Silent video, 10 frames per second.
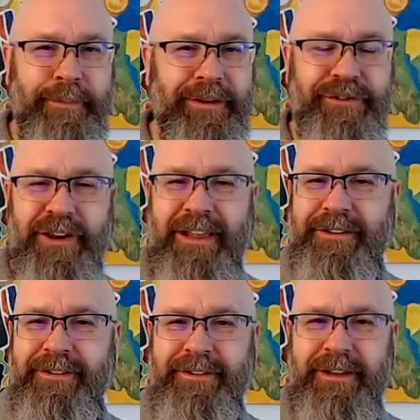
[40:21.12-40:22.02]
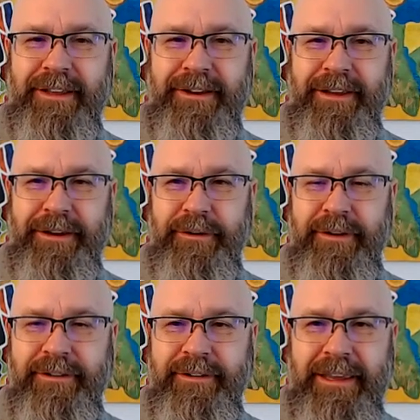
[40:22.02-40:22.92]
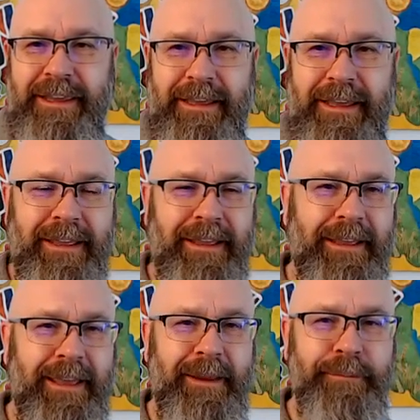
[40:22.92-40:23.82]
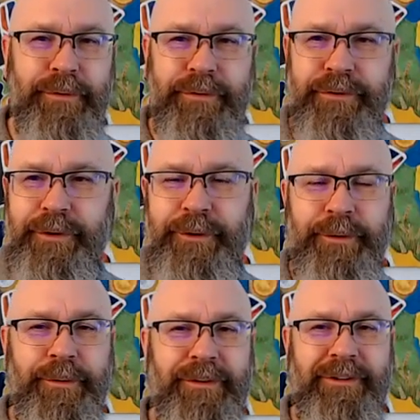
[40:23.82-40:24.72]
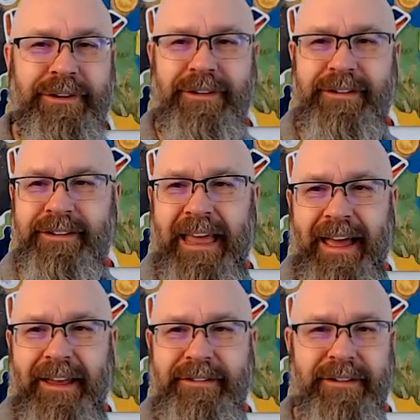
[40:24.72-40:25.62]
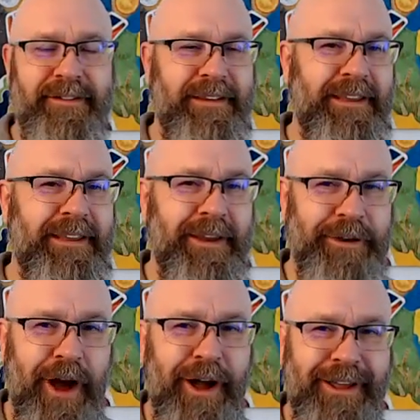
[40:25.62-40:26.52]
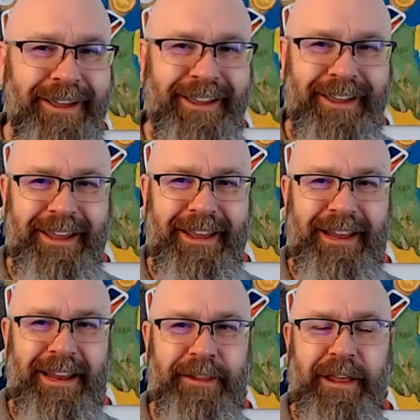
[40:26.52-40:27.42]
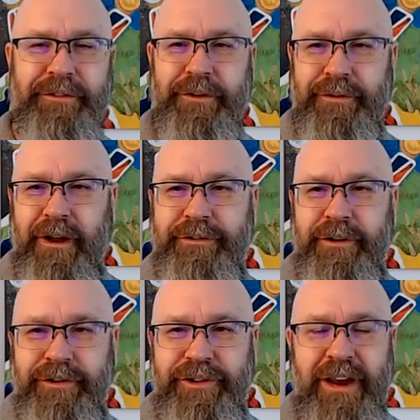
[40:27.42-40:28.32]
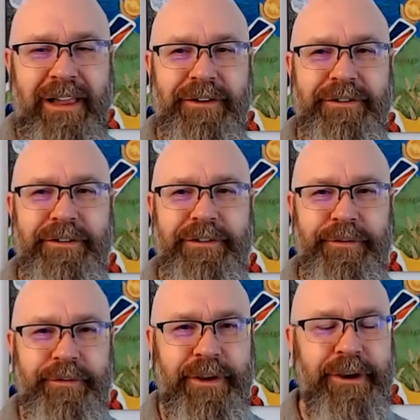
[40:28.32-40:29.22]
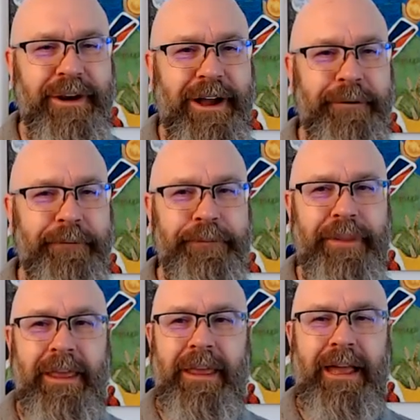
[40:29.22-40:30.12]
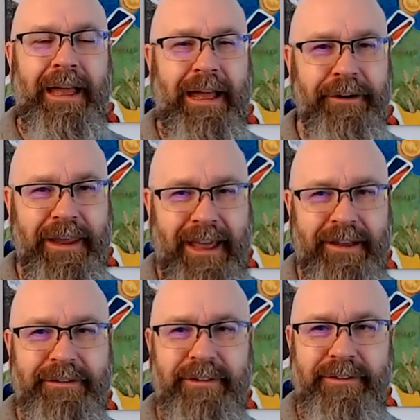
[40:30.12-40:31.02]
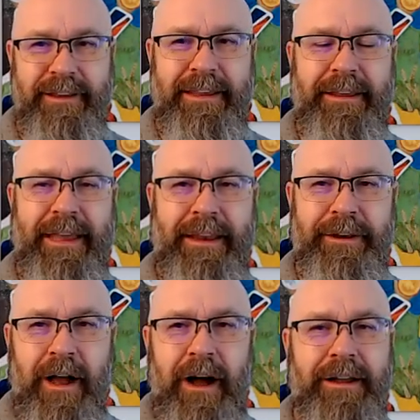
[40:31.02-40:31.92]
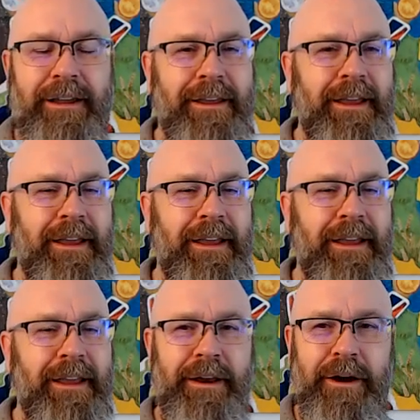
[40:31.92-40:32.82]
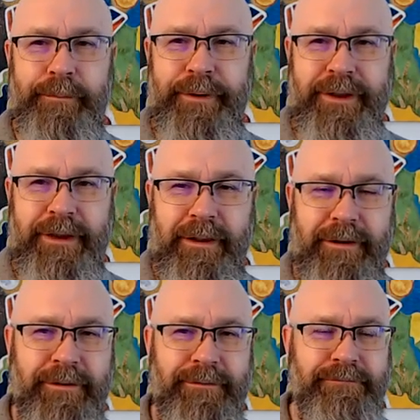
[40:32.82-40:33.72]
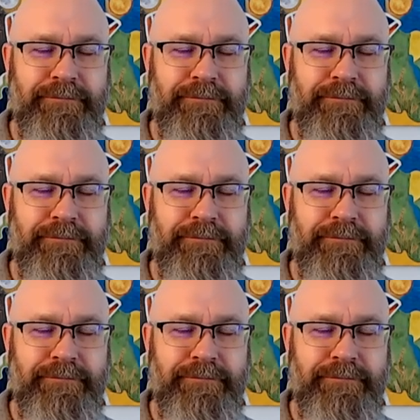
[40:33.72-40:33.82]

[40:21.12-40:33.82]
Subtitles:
biggest challenge is to continue to seek and pursue. Jesus says, ask, seek, and knock. And that's our challenge, is to figure out how to ask, seek, and knock in our particular